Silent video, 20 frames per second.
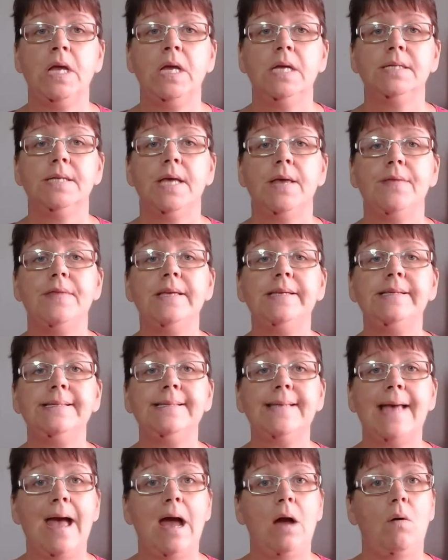So this
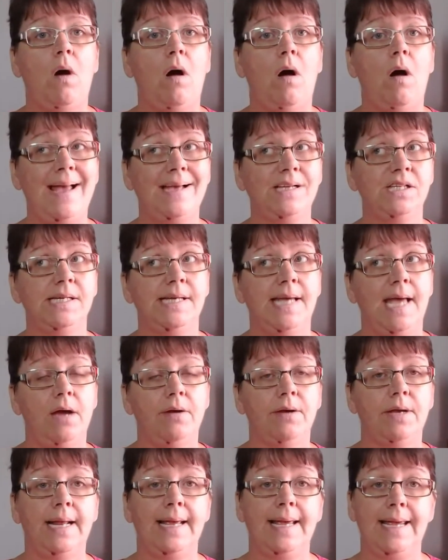is how I actually
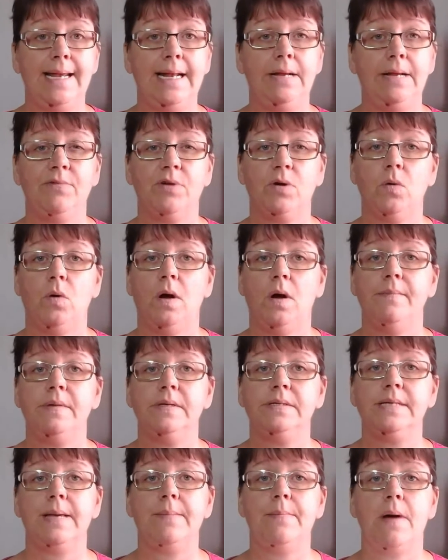calculate helium
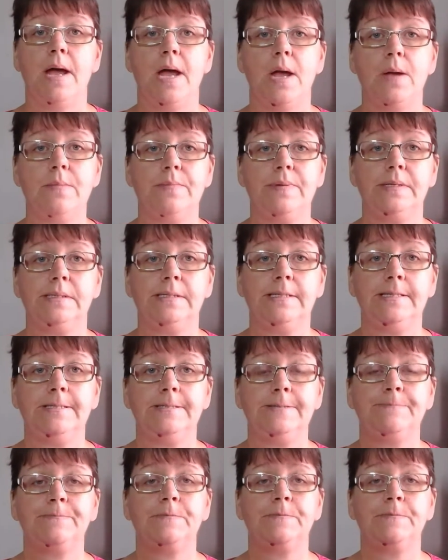requirements in my own
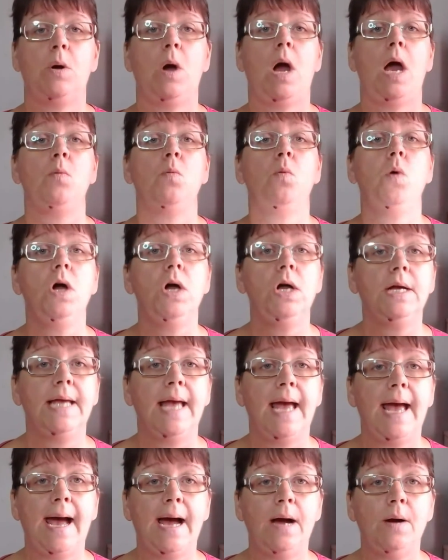business. So I work
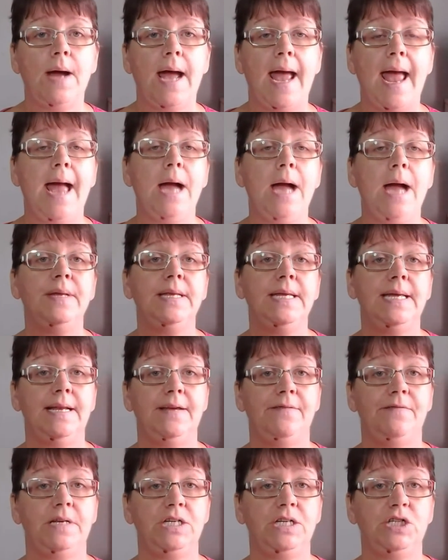out how many
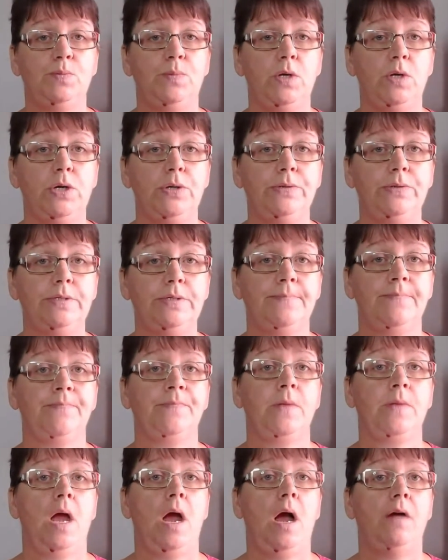11-inch balloons
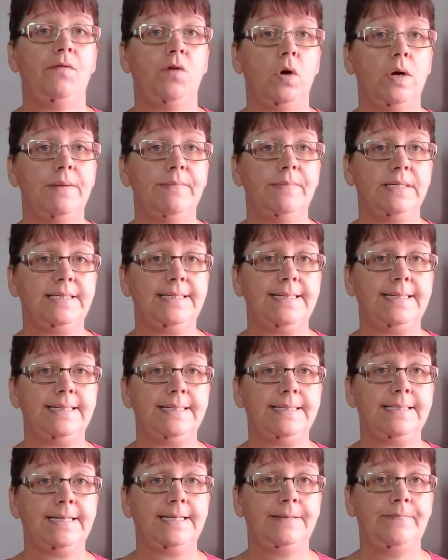I've got in my
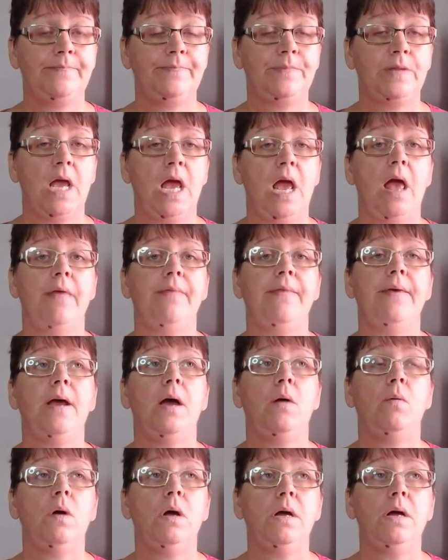cylinder, and then
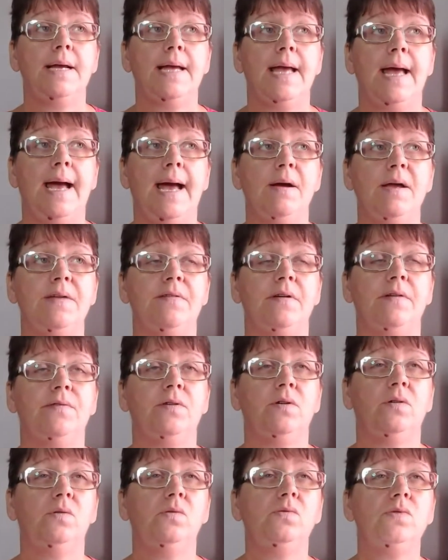I work out if I've
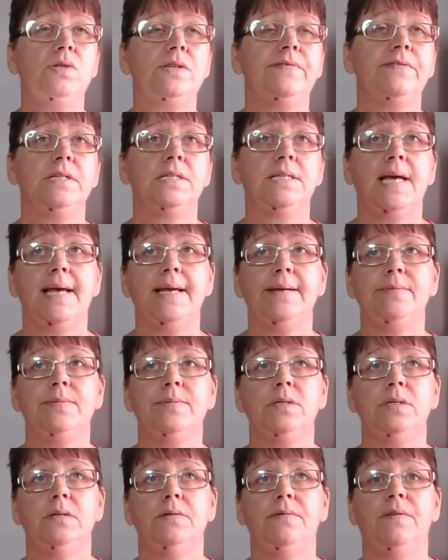got all different
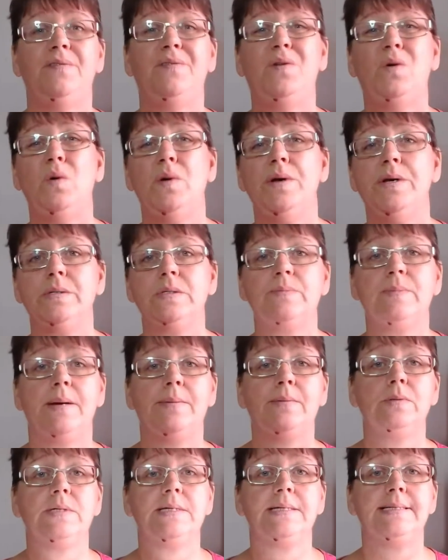types of foils,
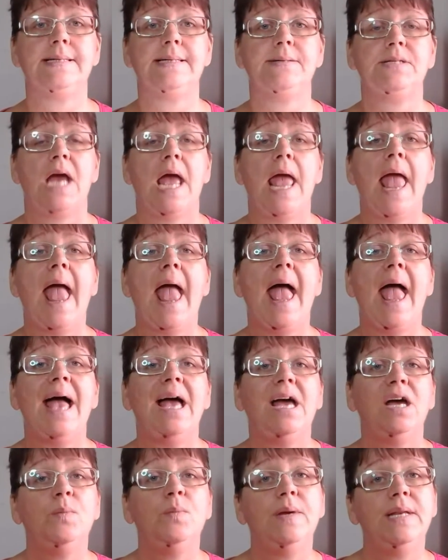bubbles, etc.
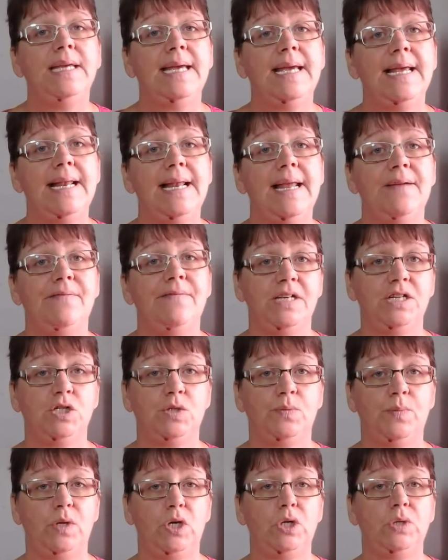How many
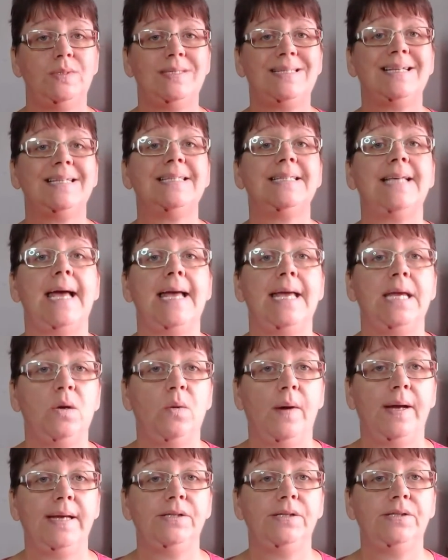11-inch balloons does that
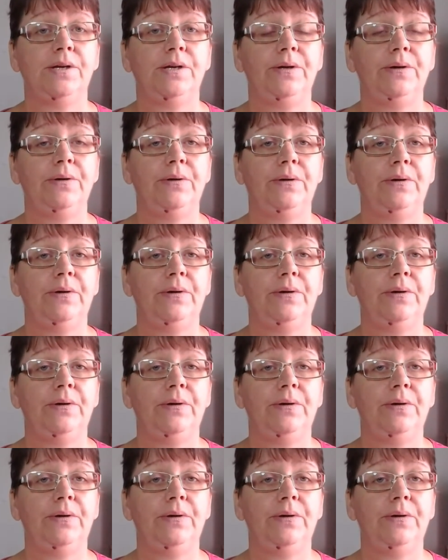equate to?